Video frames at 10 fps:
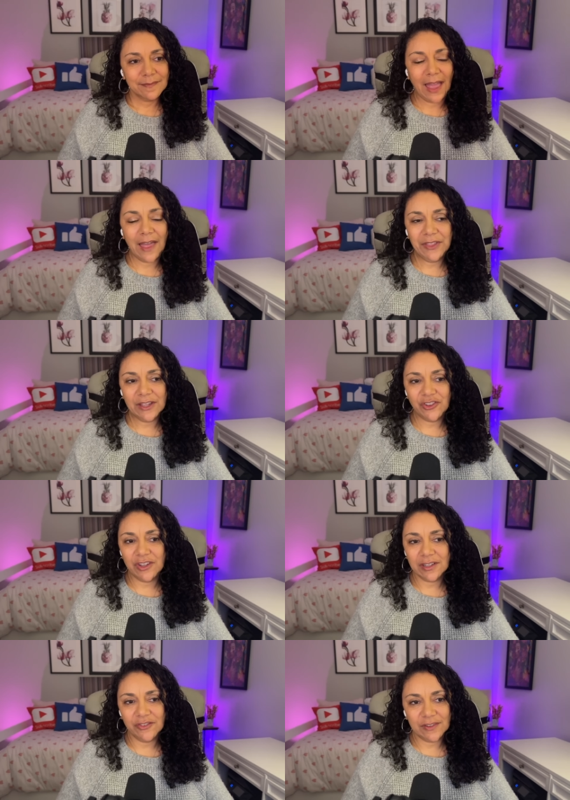I think she
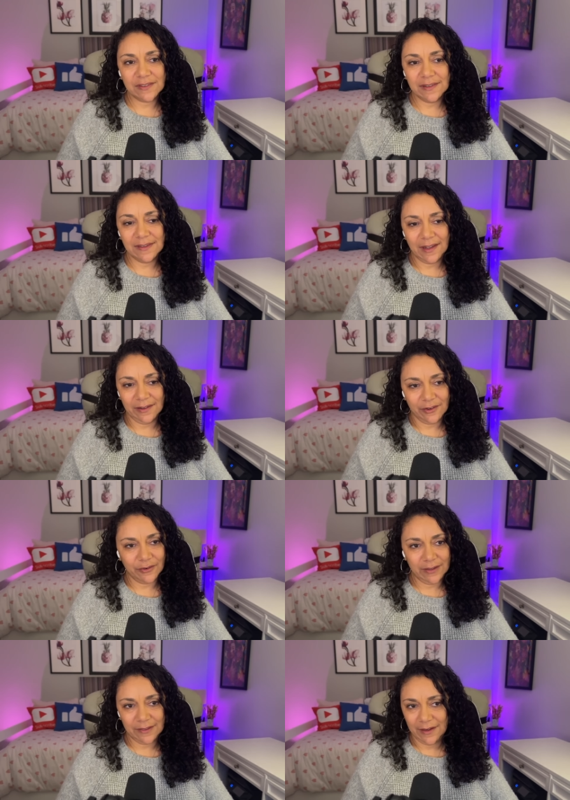could have just did that look
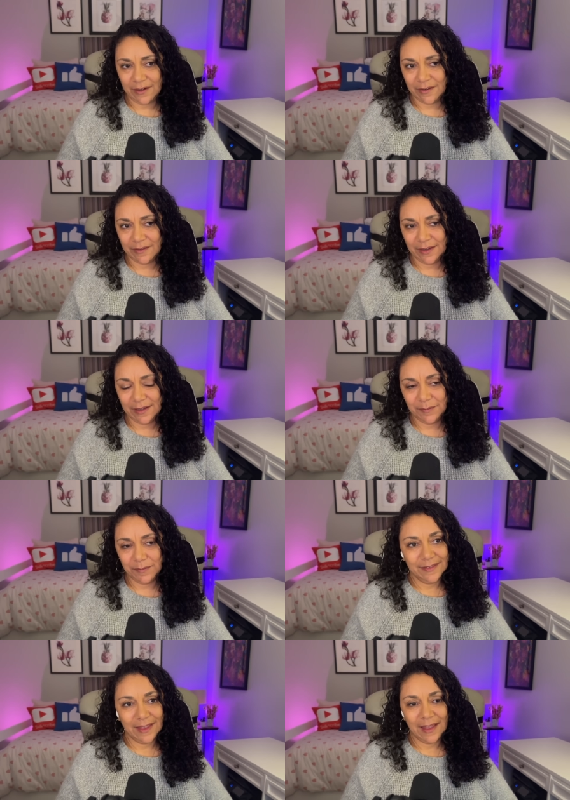right there. And it,
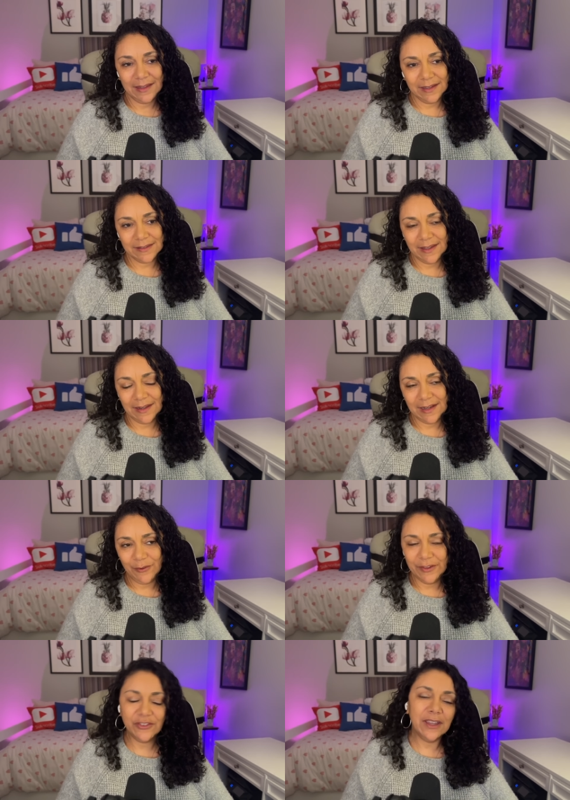I like that. I
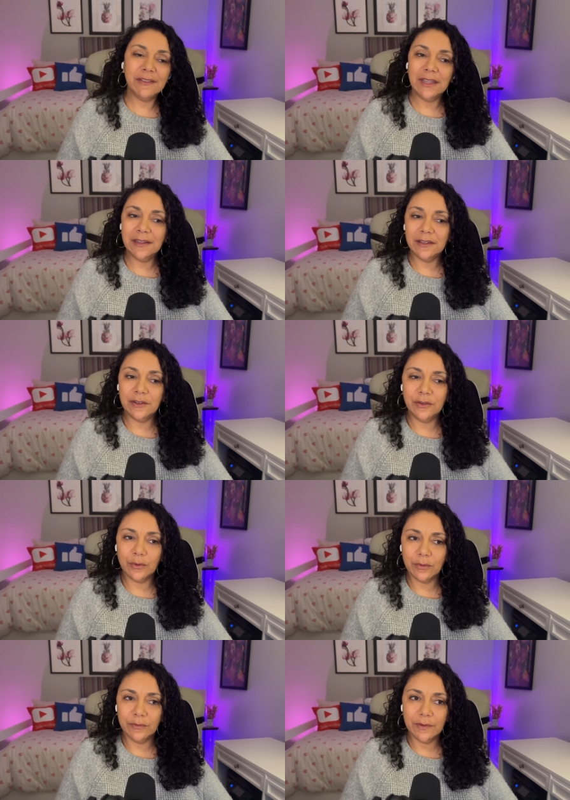don't think she even needed to do
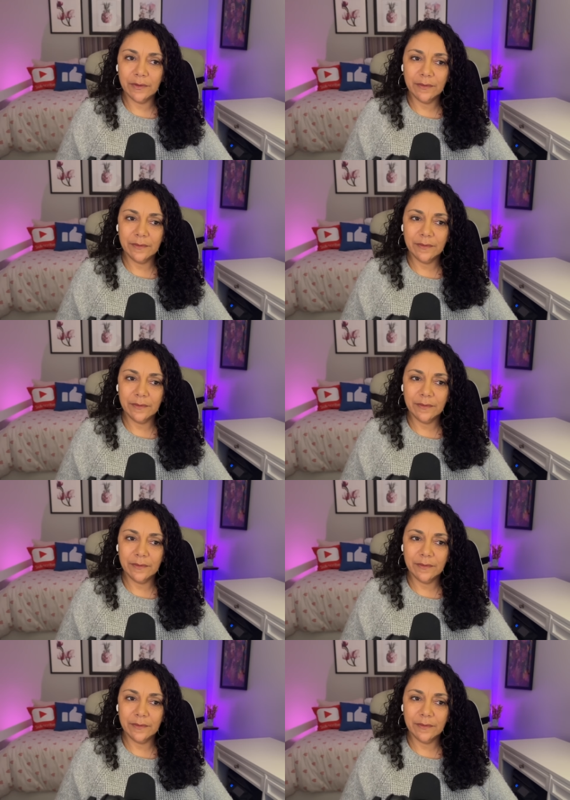a reveal.